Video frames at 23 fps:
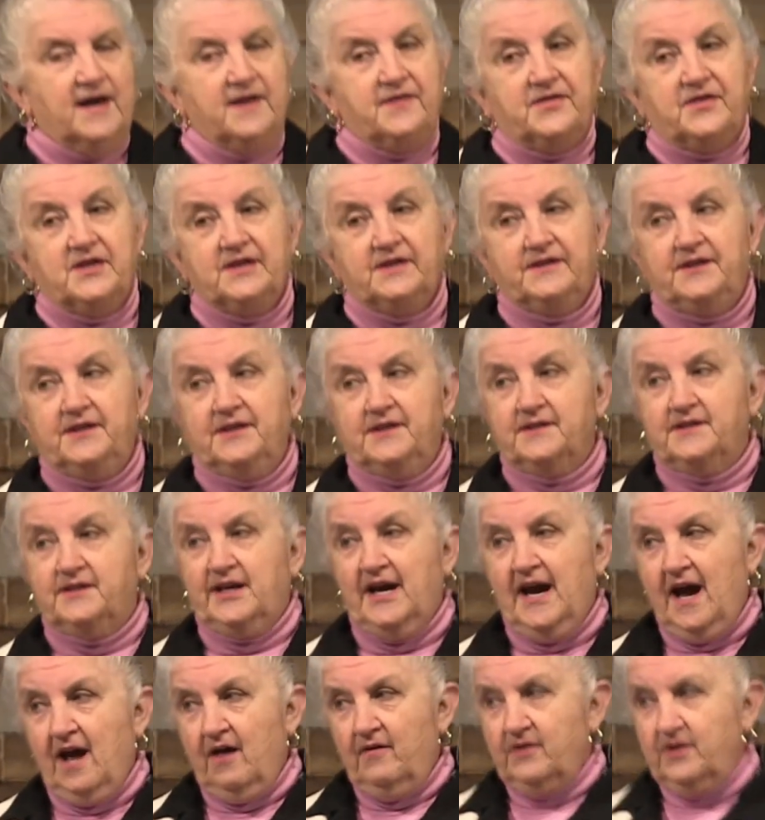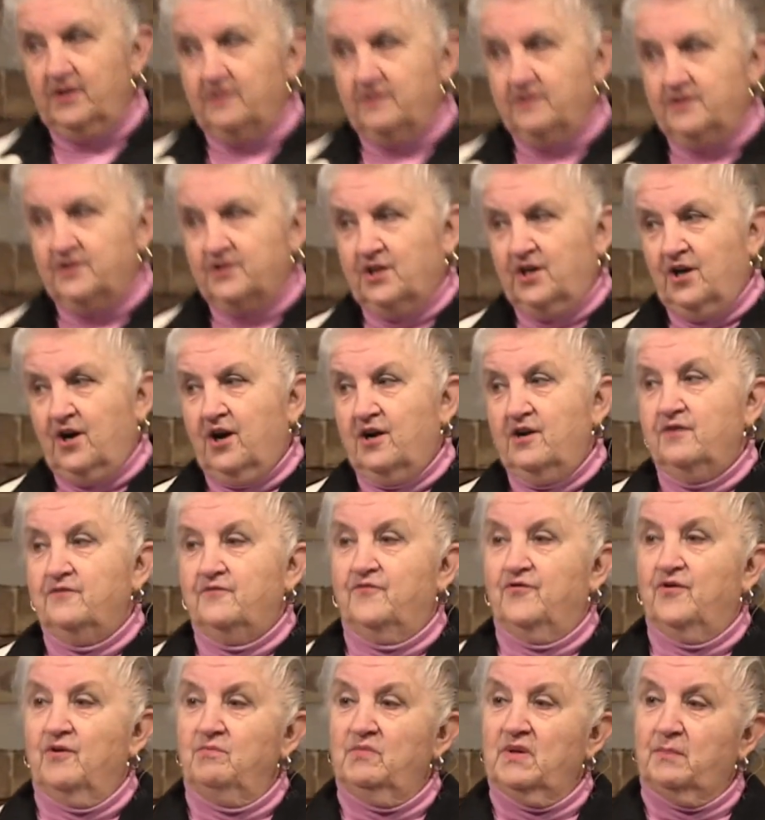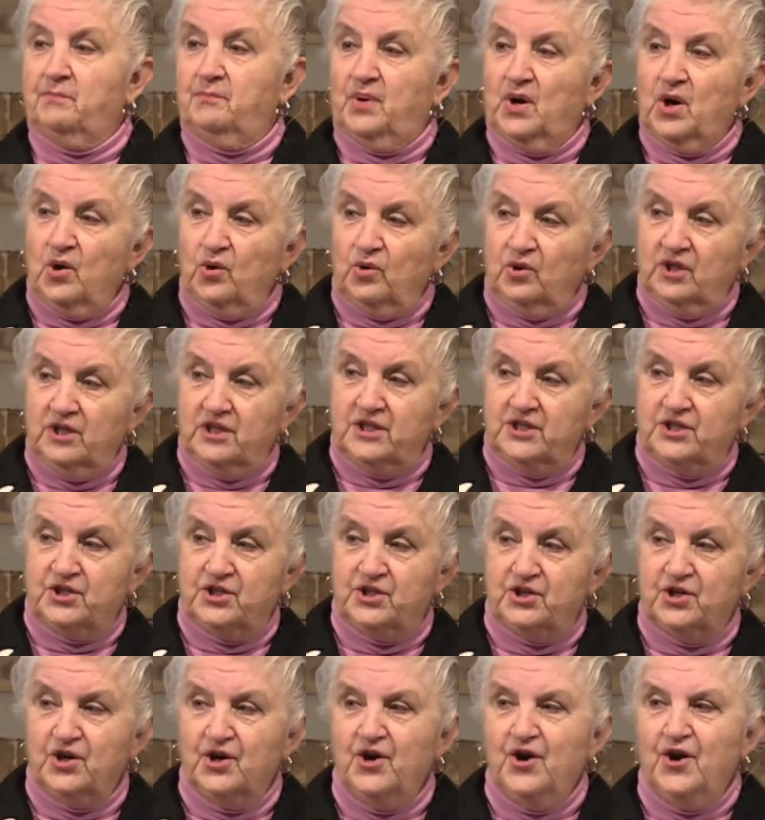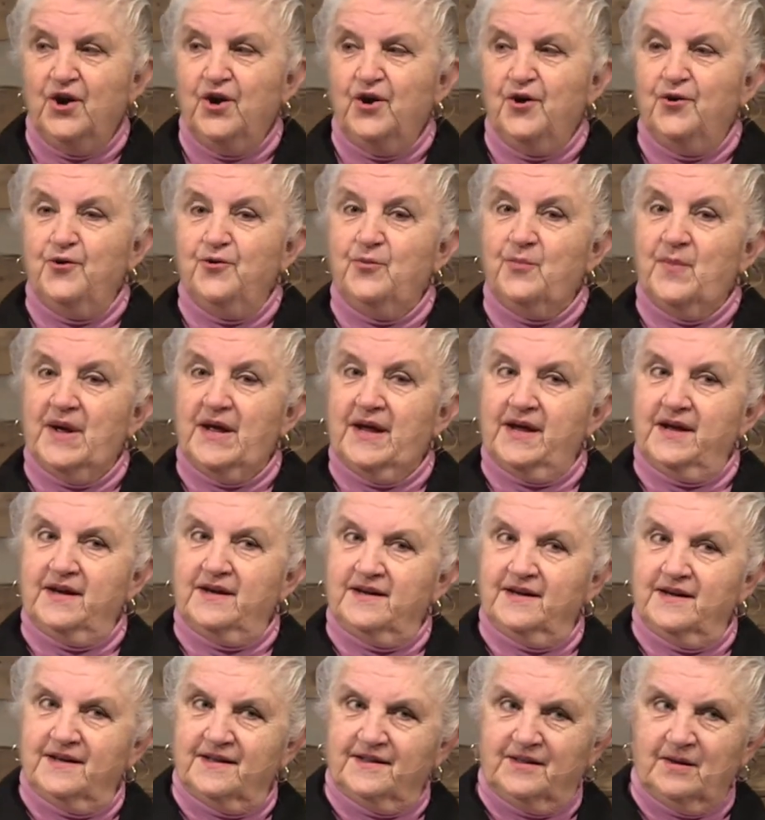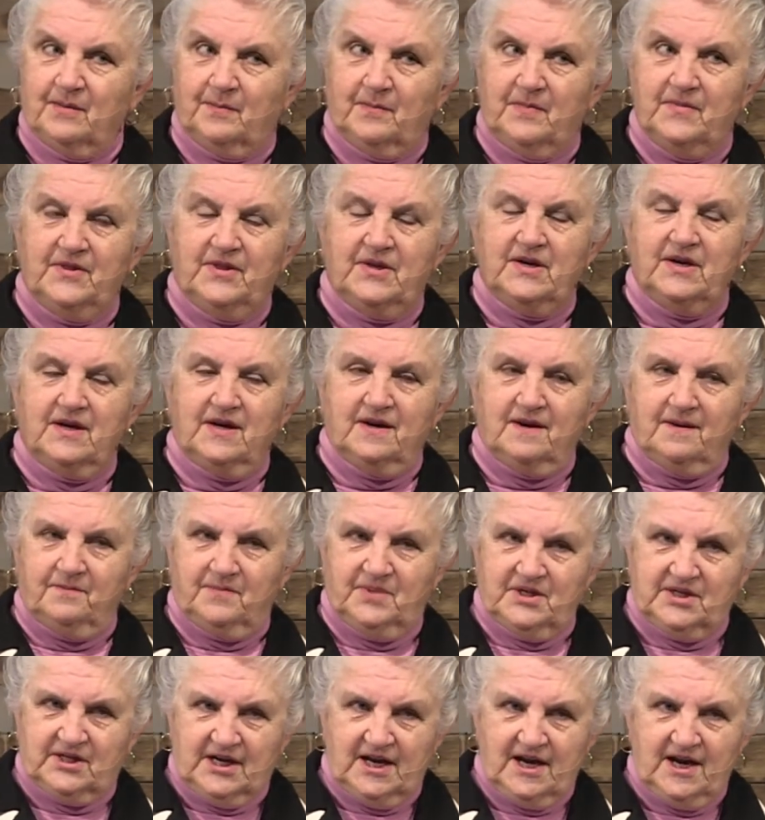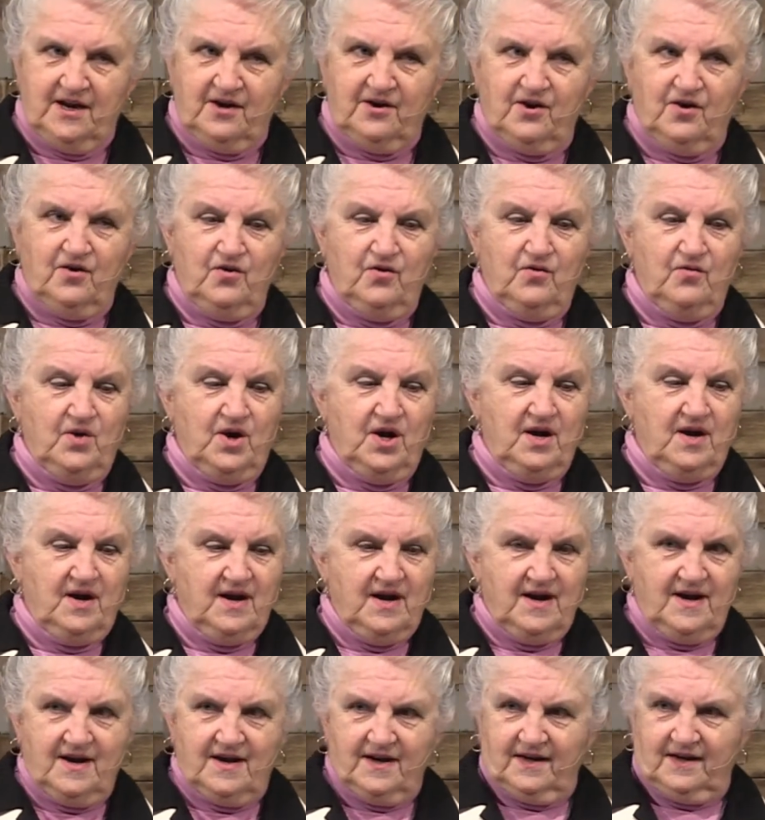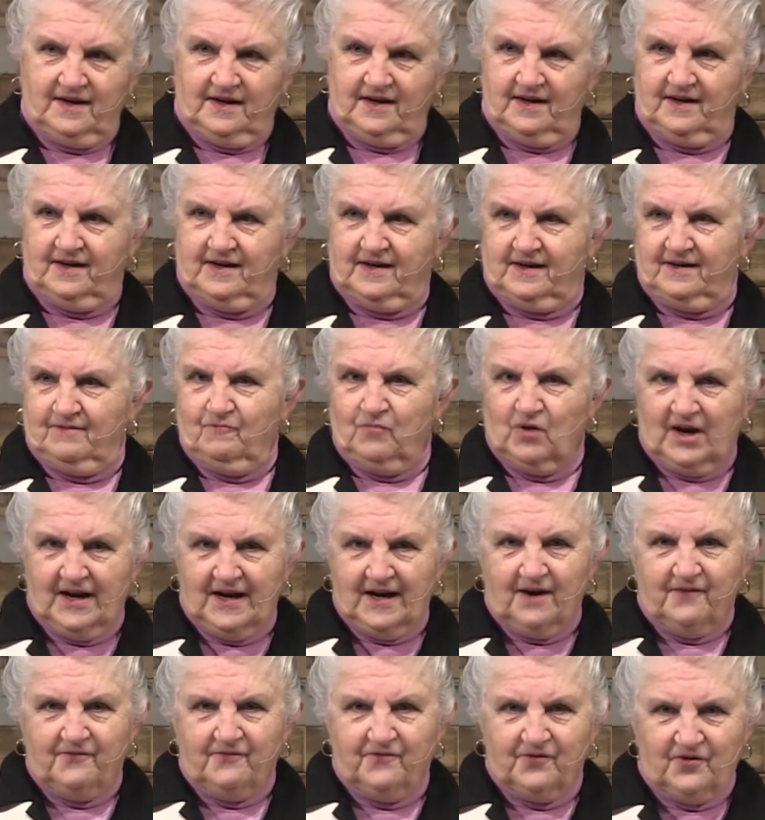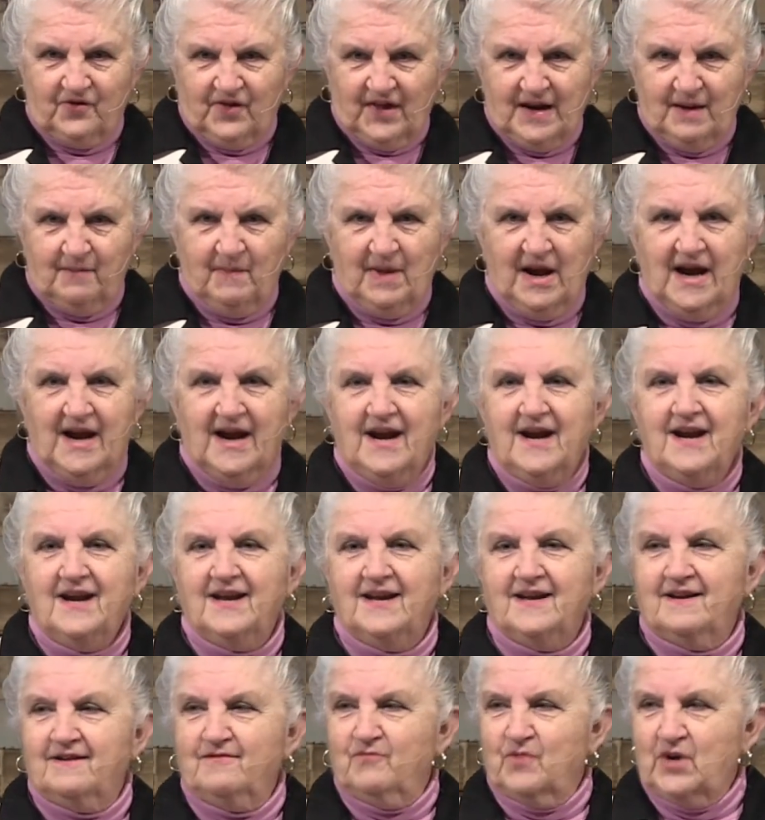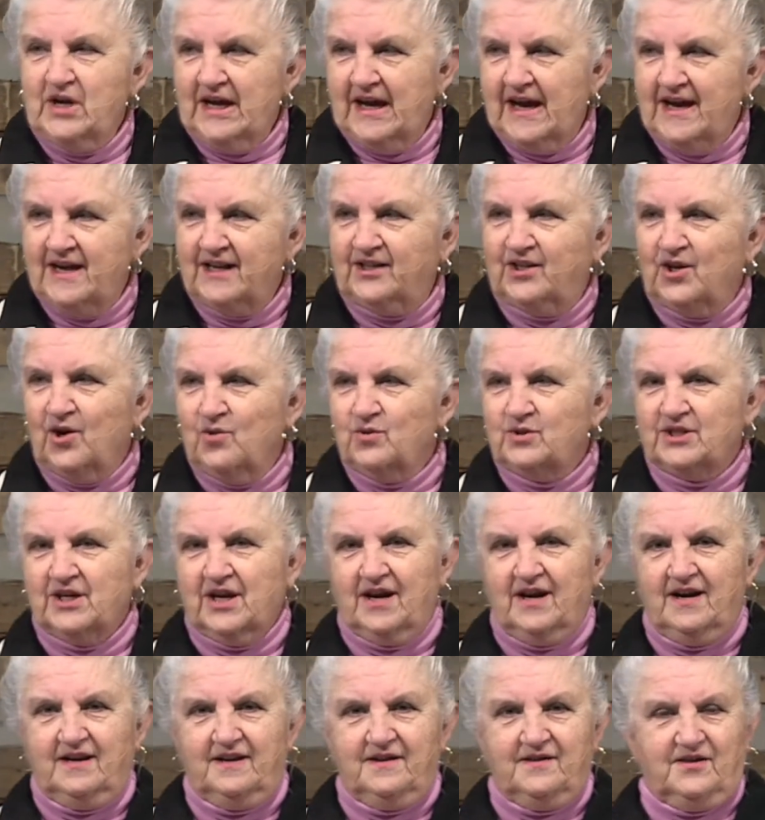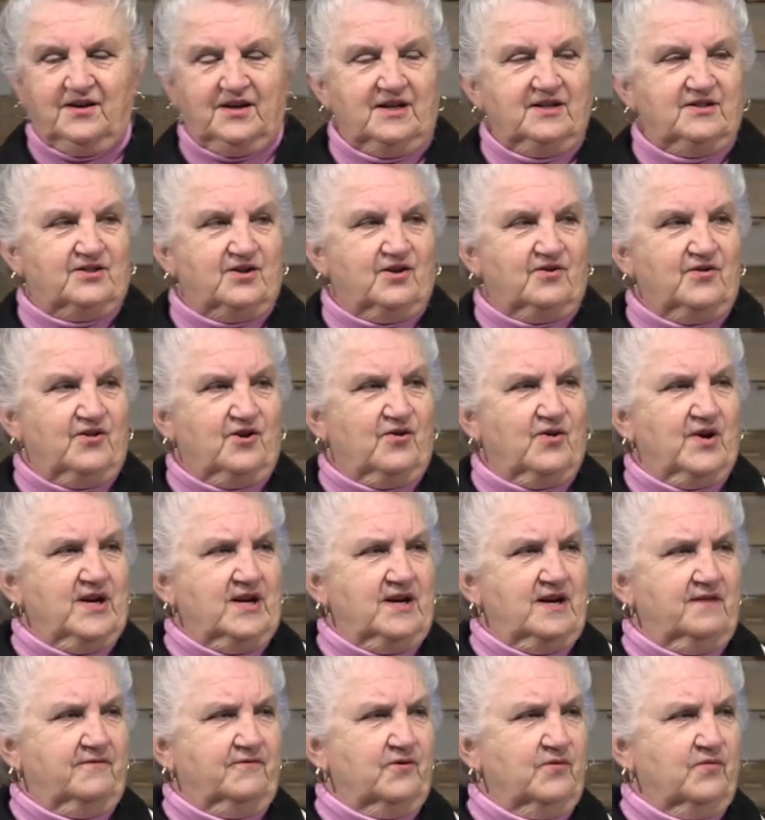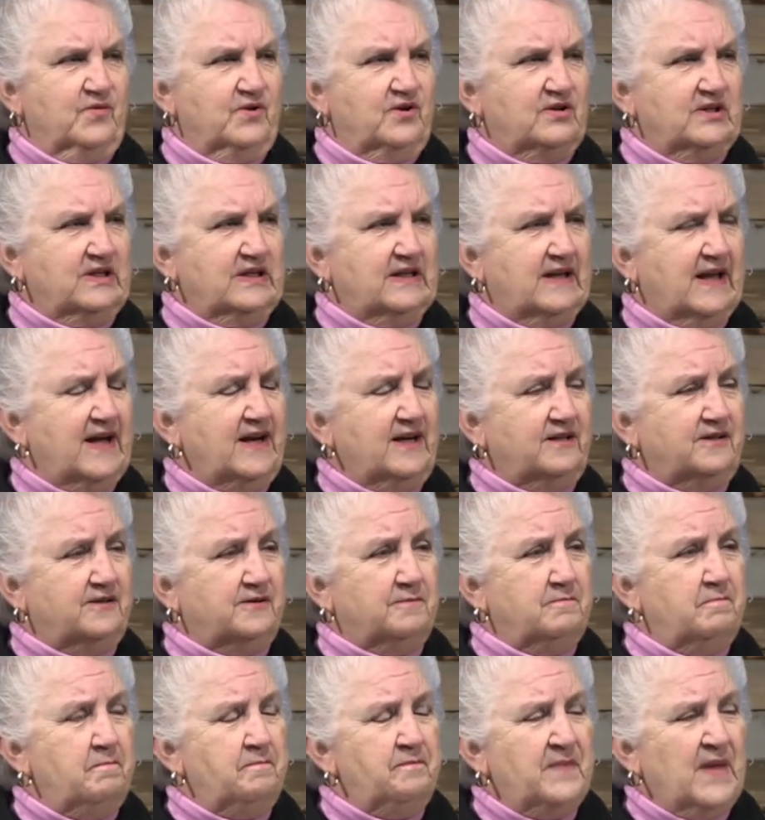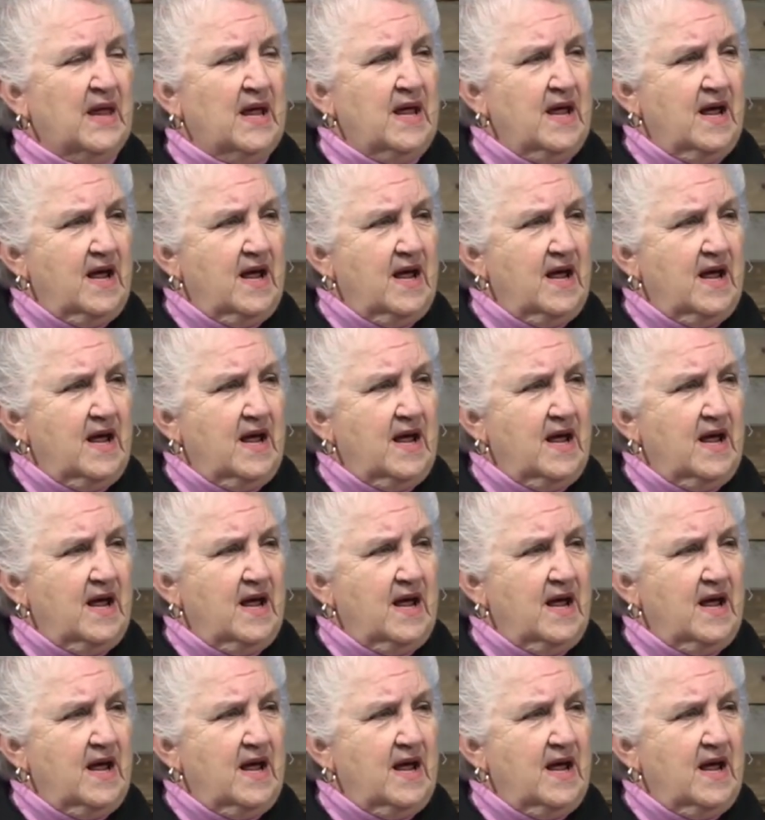I think the Italians got it from the Polish, who made the potato, whatever they made, and we ate those kind of things, although I never really liked them.